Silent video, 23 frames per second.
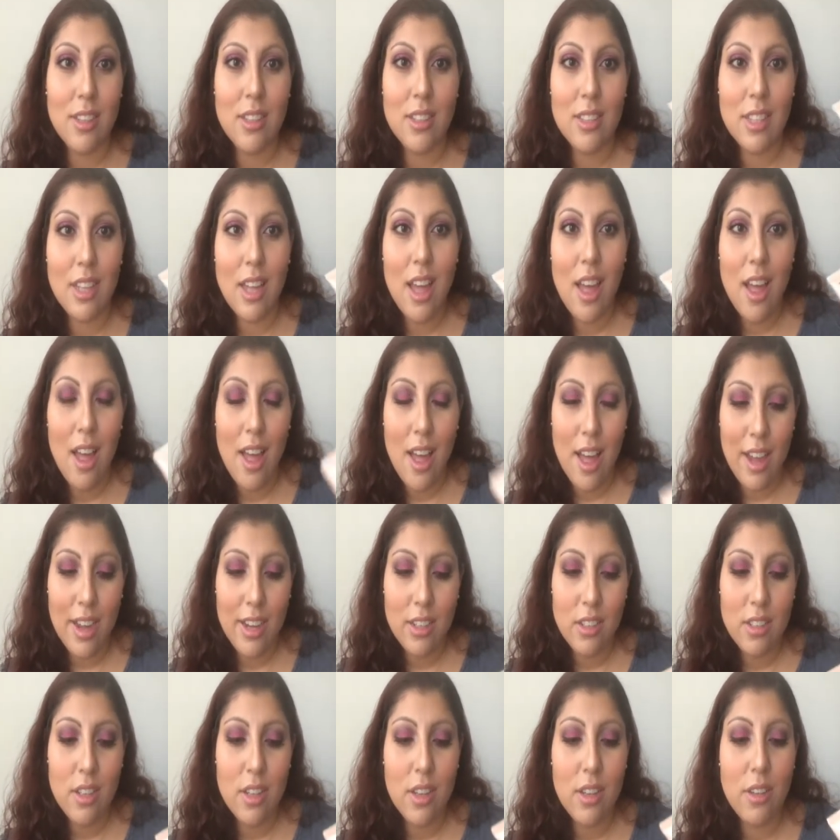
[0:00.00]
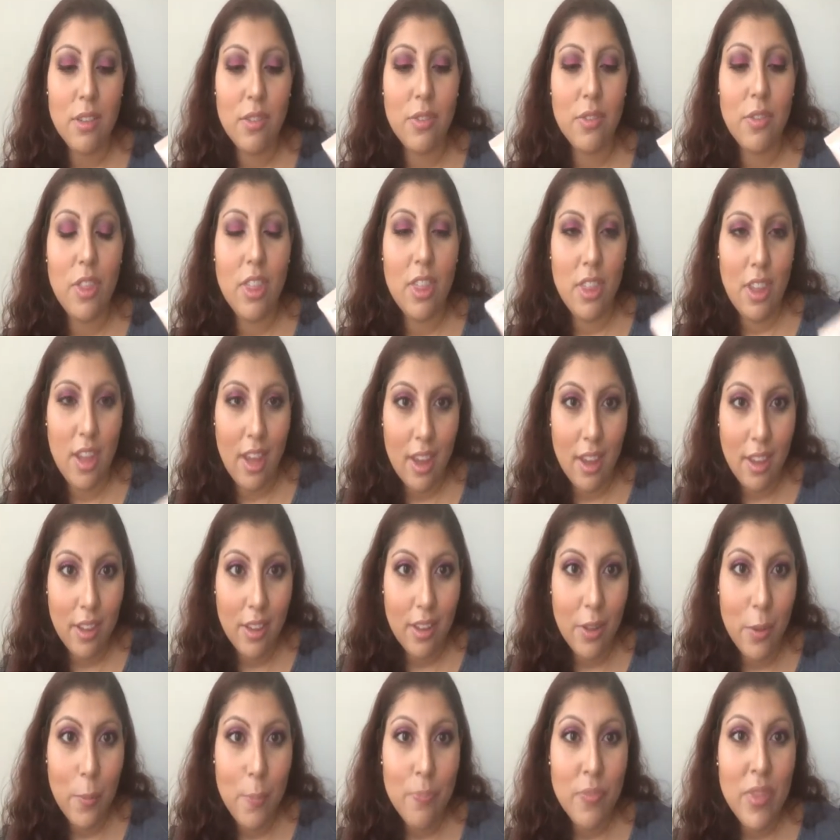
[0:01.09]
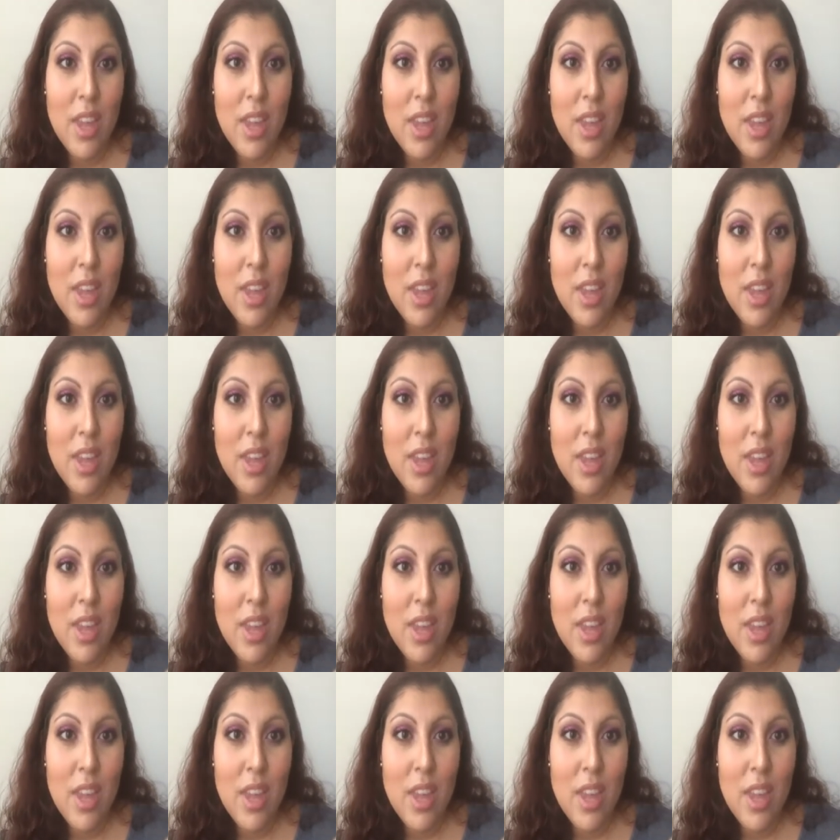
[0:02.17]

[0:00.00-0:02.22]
It's kind of thick.